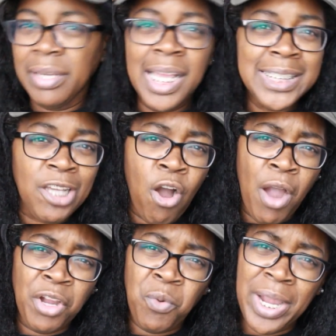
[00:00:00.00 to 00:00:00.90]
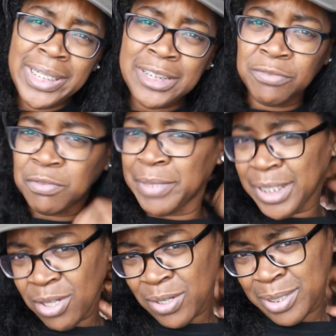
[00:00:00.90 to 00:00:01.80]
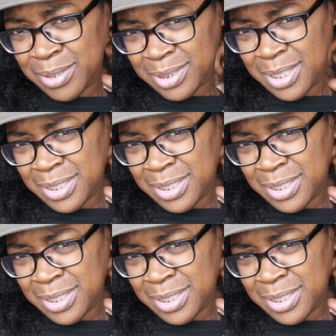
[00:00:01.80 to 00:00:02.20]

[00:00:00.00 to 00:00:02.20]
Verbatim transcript: that's a hard question for me, y'all, because